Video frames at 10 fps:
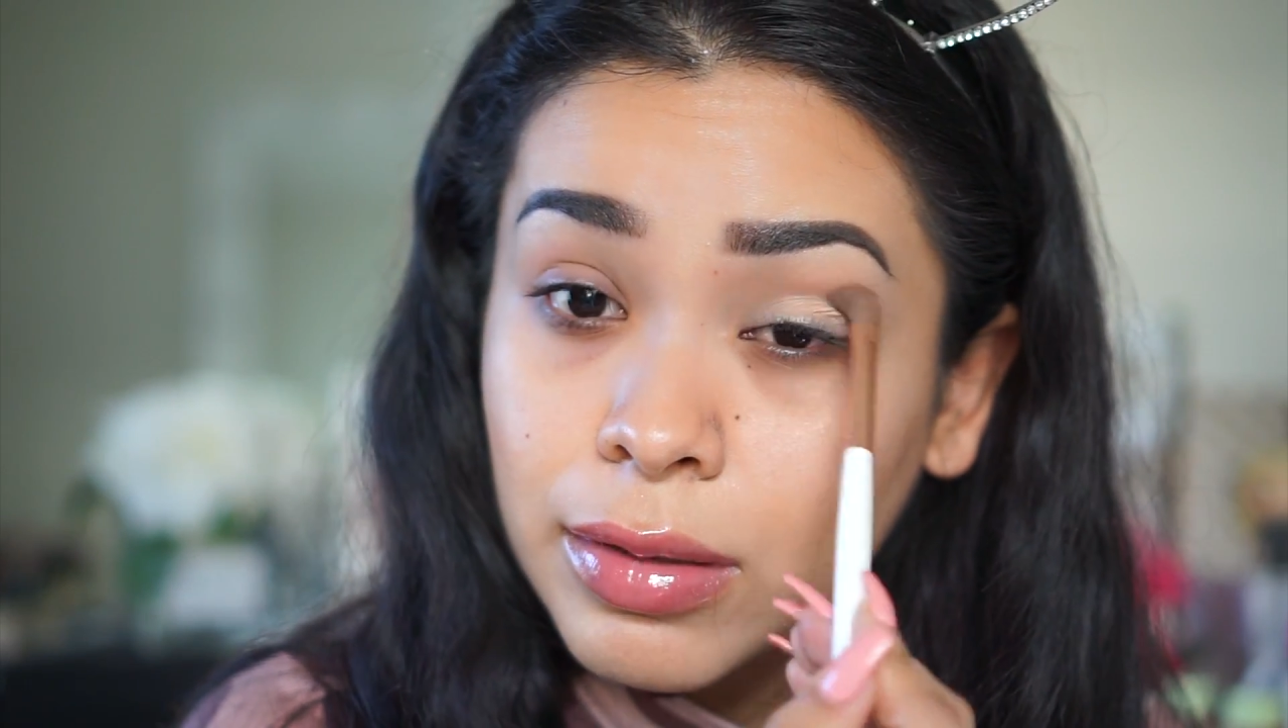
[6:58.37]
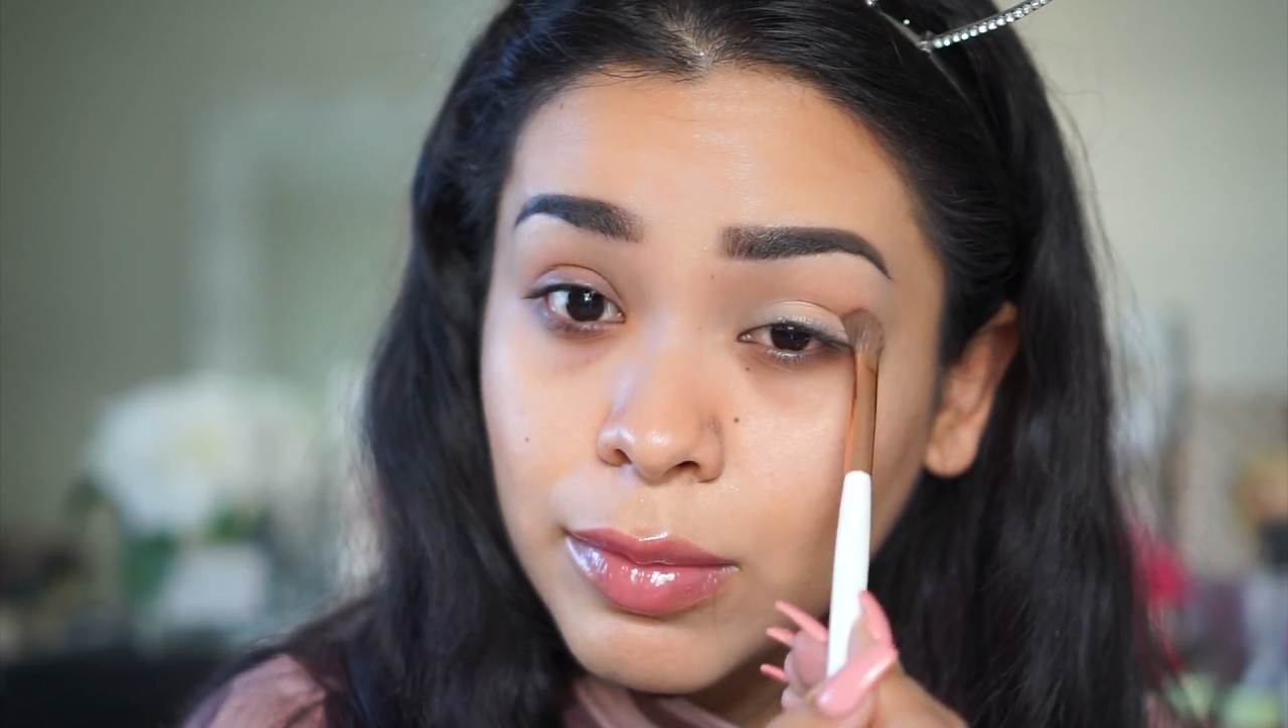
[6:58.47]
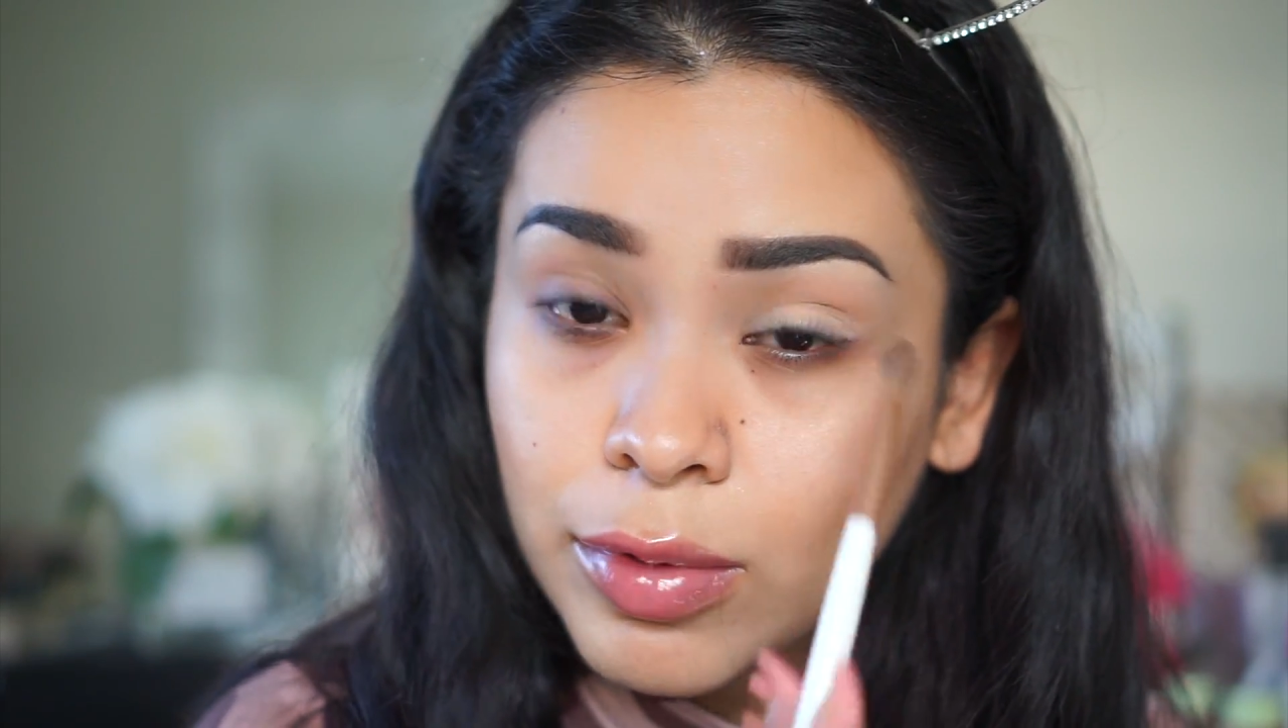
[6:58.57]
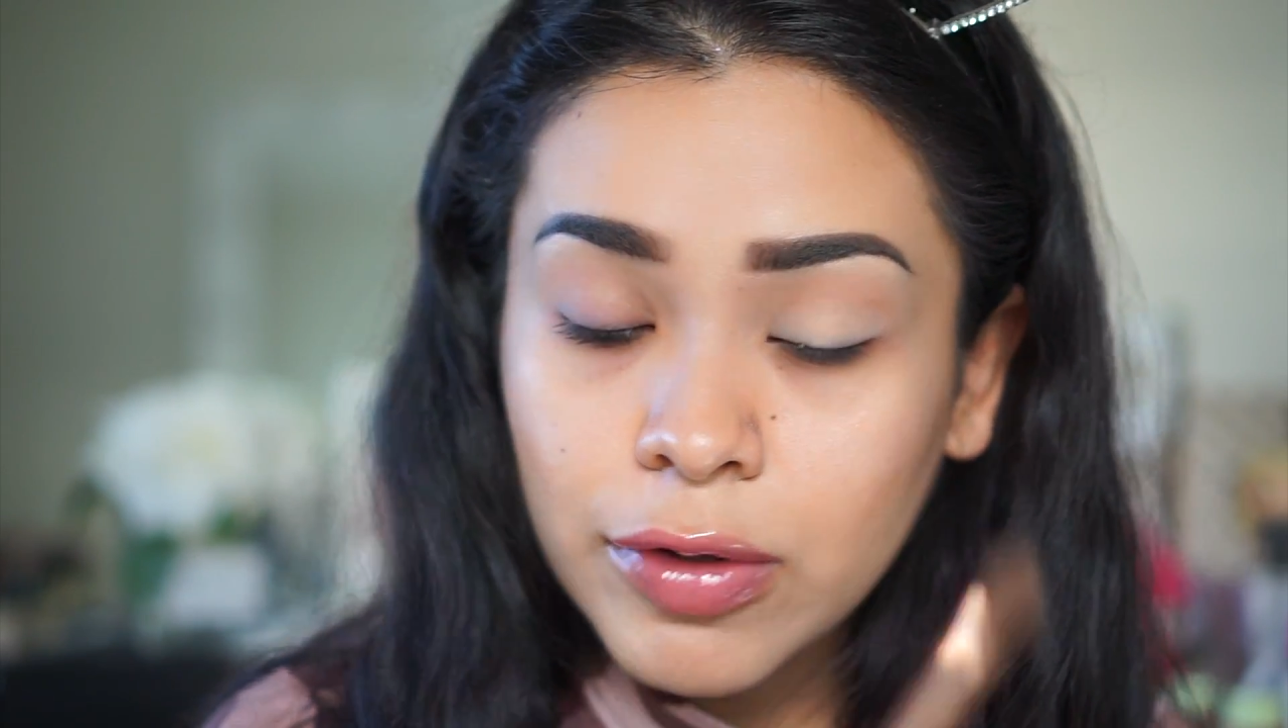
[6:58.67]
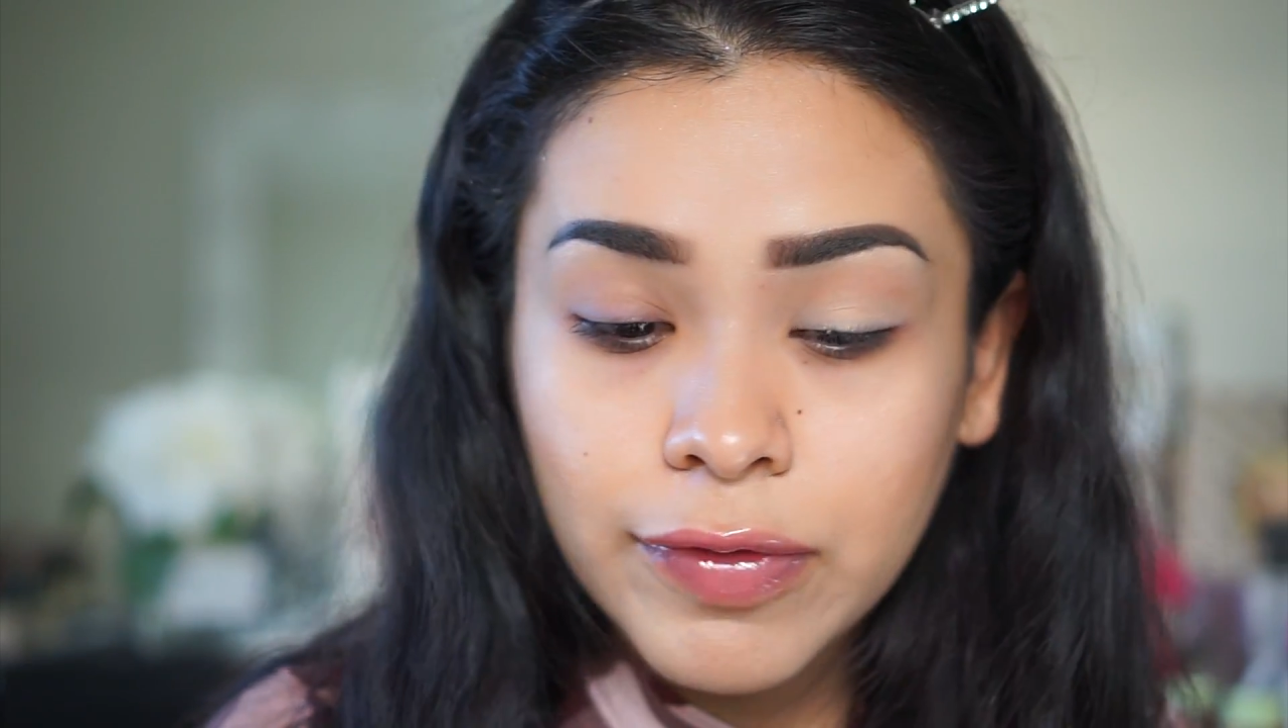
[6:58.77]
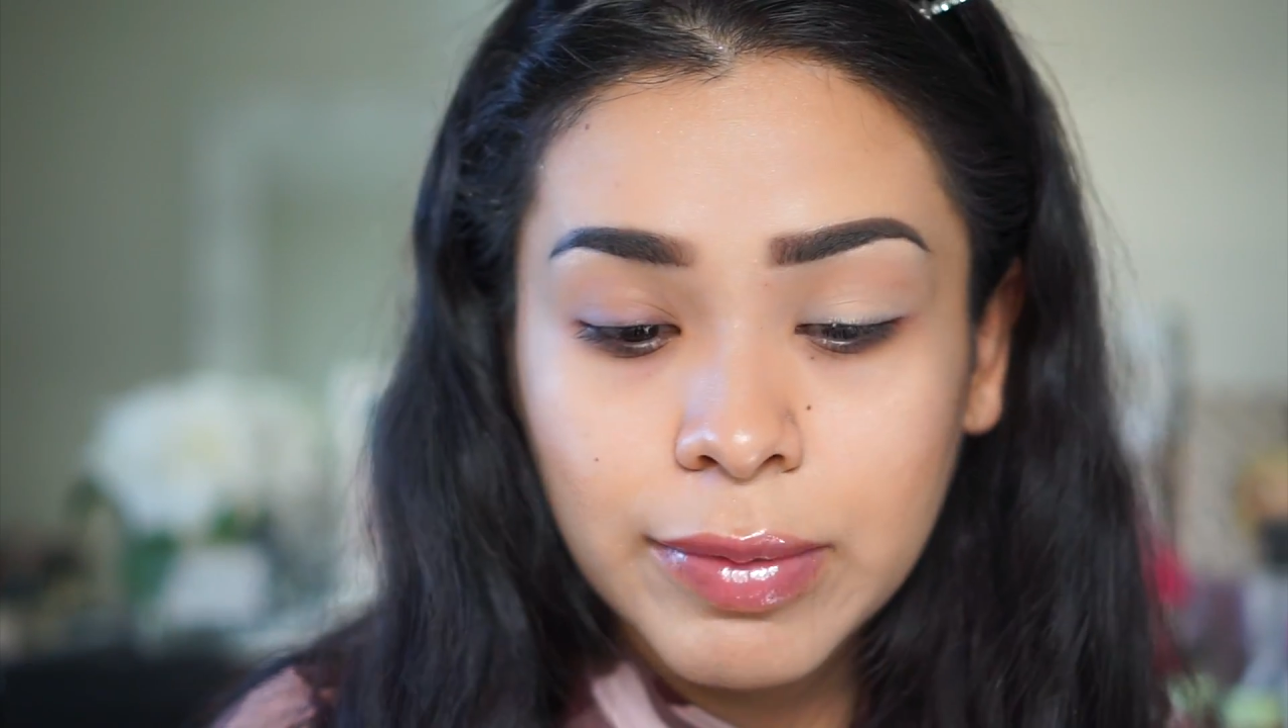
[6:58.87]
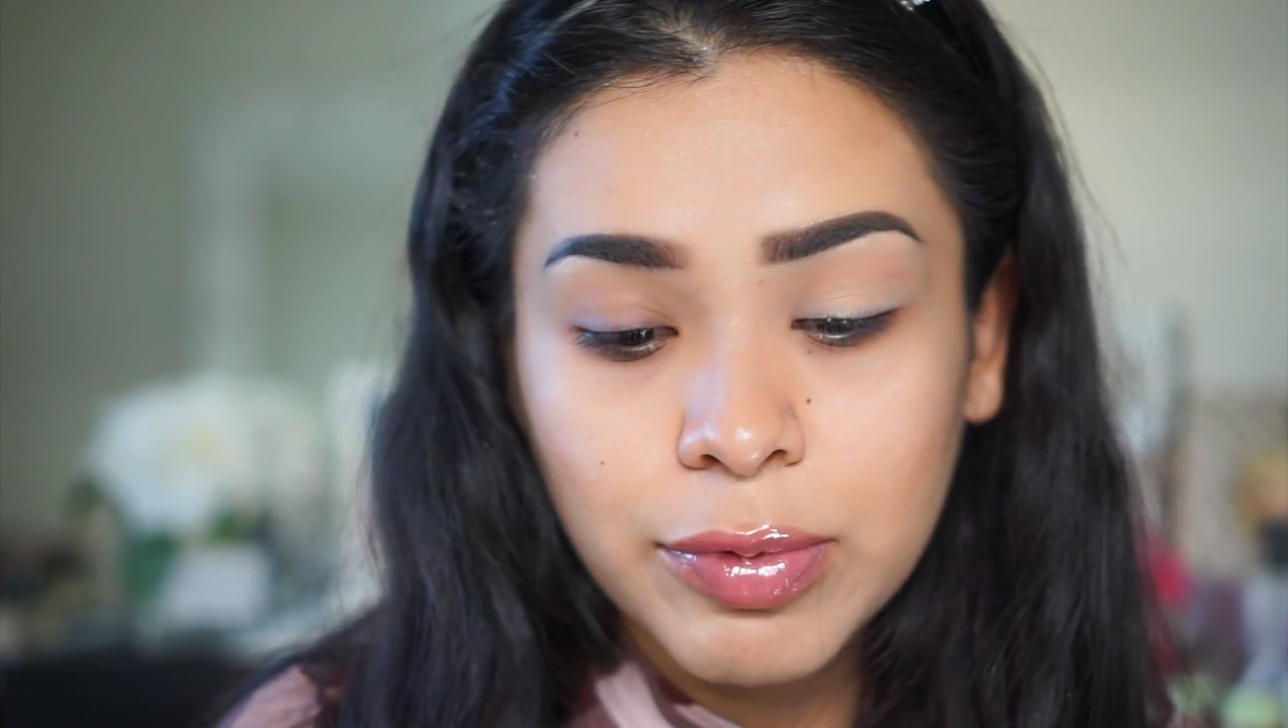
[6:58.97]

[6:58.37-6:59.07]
a Morphe